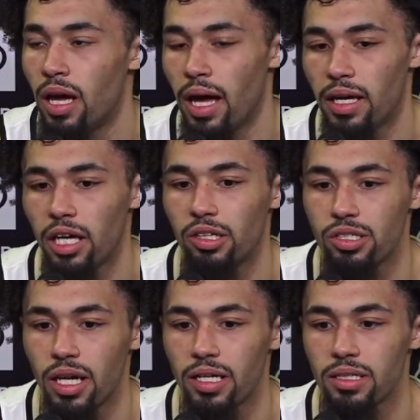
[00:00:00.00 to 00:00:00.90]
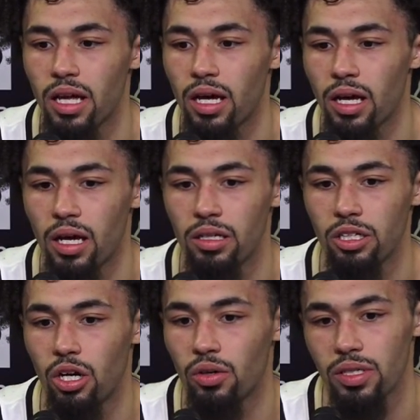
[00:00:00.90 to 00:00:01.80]
And he understands that. And,
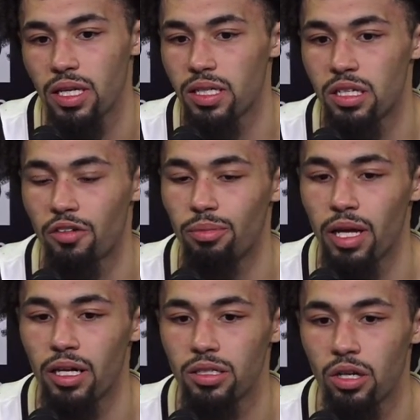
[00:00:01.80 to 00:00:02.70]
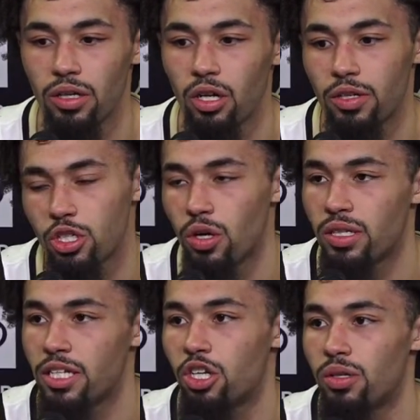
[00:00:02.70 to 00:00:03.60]
you know, he's a tough player. So, you know, it
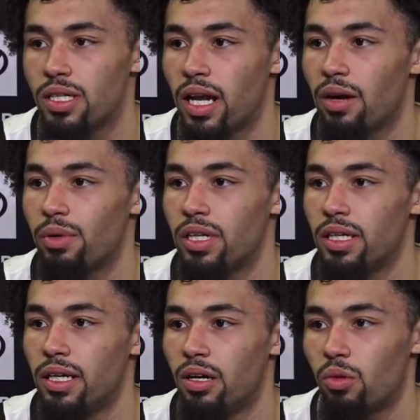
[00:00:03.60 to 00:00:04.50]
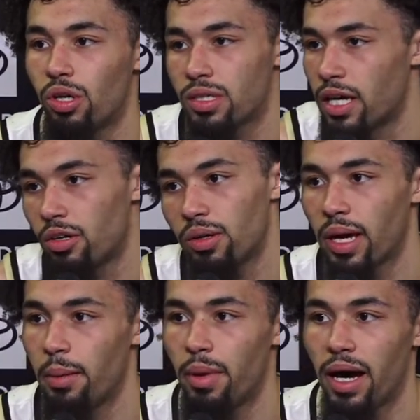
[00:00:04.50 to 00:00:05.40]
showed tonight when he rode his ankle and
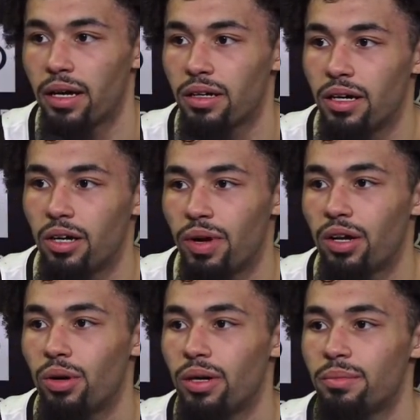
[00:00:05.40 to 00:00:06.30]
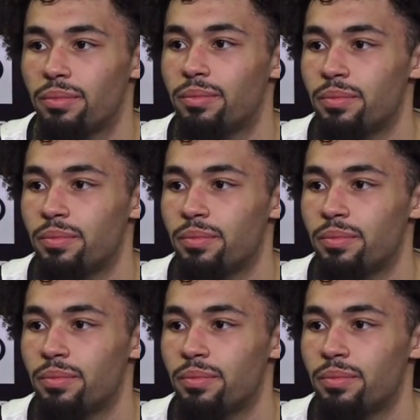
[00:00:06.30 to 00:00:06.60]
came back right away.